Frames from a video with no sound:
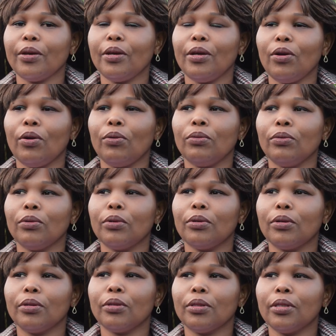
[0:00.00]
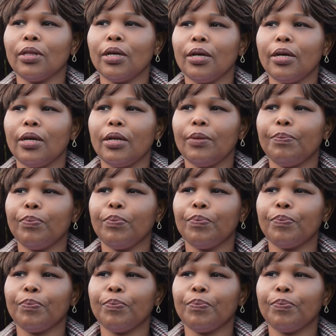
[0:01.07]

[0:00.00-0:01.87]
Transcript: you know, the